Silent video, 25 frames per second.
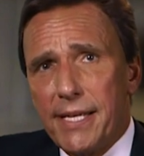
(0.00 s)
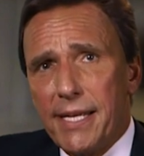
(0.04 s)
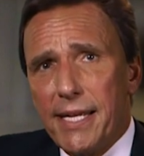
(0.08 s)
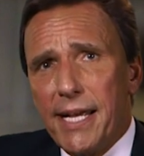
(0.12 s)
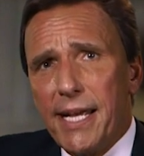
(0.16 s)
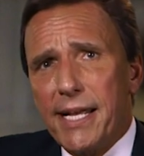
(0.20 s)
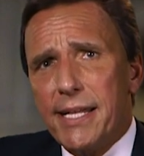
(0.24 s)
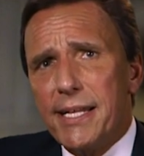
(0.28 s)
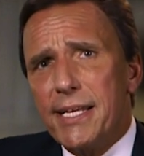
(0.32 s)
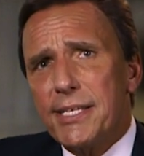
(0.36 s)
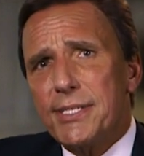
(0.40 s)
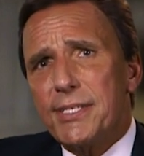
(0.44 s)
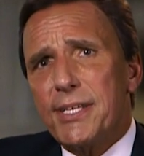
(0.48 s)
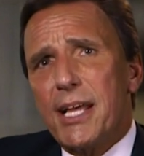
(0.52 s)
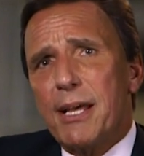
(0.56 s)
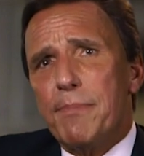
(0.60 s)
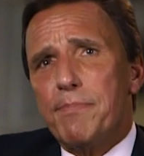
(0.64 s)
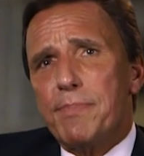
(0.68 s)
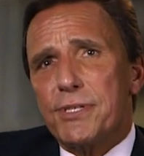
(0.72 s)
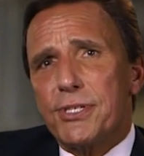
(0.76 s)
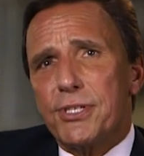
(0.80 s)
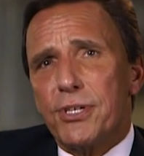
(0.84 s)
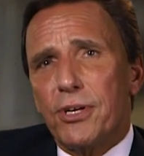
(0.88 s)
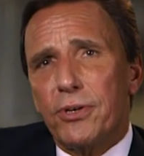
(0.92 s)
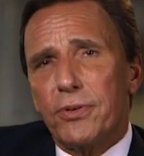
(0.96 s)
In this
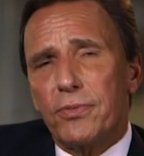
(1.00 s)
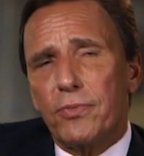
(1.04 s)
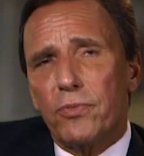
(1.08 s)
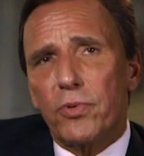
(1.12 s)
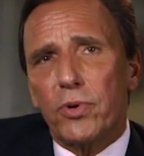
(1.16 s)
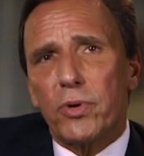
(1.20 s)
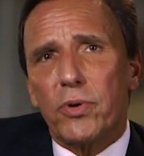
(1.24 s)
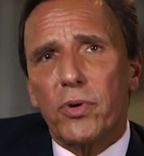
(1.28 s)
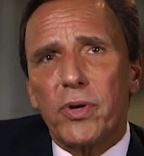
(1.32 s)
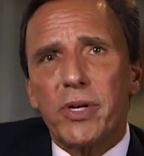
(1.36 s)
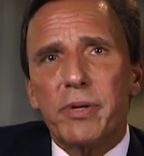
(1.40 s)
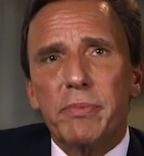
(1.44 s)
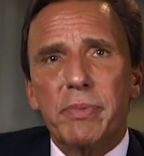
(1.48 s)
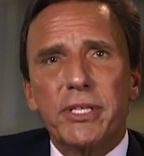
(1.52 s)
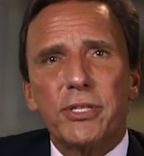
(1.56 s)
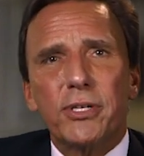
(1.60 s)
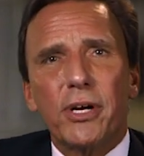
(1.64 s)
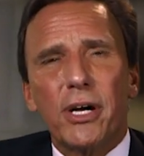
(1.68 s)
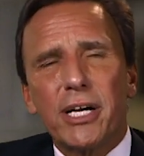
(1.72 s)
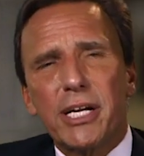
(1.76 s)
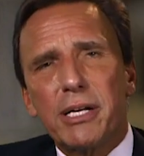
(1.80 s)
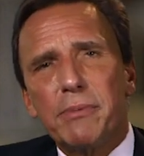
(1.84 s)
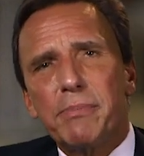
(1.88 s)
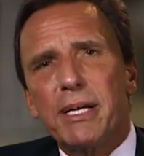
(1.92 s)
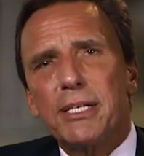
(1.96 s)
episode, we're going to be
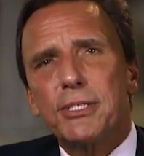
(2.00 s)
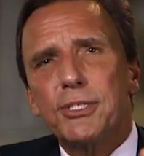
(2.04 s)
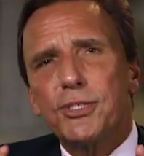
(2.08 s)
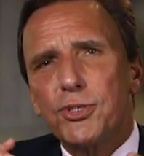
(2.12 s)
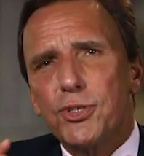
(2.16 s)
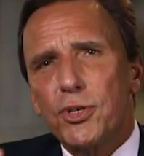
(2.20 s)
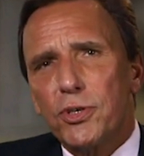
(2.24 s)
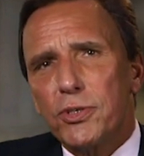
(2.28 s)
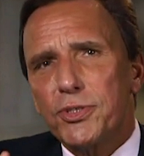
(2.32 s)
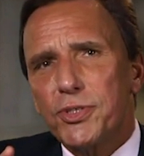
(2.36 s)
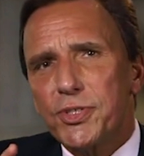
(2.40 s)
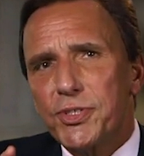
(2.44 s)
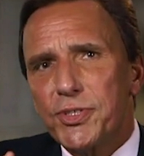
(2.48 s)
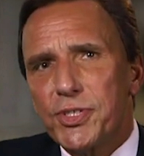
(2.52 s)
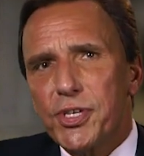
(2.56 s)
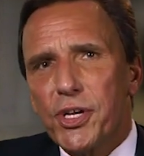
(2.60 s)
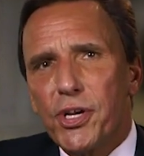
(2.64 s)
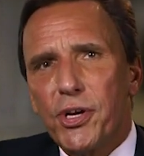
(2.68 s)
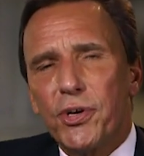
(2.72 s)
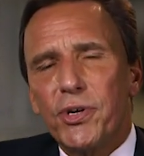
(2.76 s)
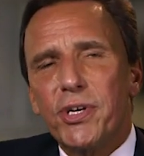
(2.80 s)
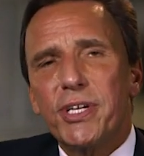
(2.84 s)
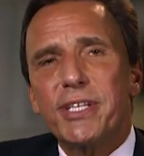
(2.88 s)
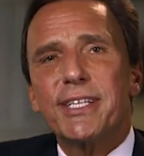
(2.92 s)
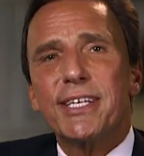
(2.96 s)
talking about Social
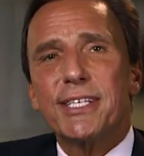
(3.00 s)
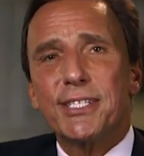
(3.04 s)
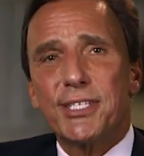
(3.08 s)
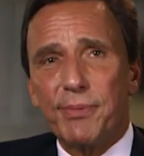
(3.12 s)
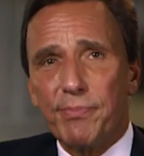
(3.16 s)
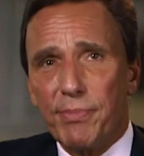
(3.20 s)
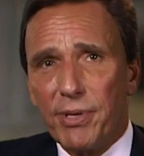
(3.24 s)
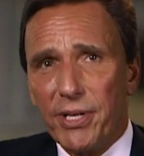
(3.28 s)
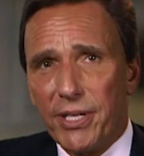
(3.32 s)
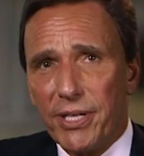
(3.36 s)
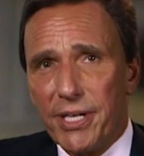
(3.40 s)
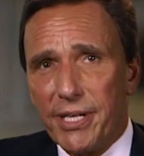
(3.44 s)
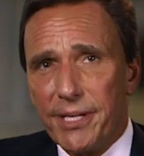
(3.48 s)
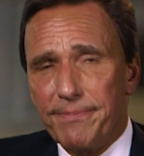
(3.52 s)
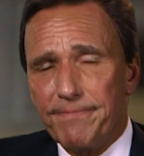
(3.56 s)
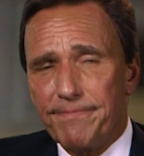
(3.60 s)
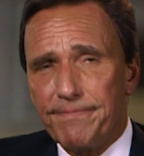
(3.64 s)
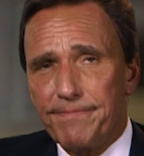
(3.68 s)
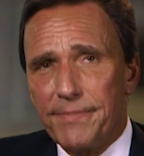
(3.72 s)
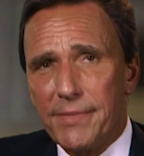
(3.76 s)
Security disability.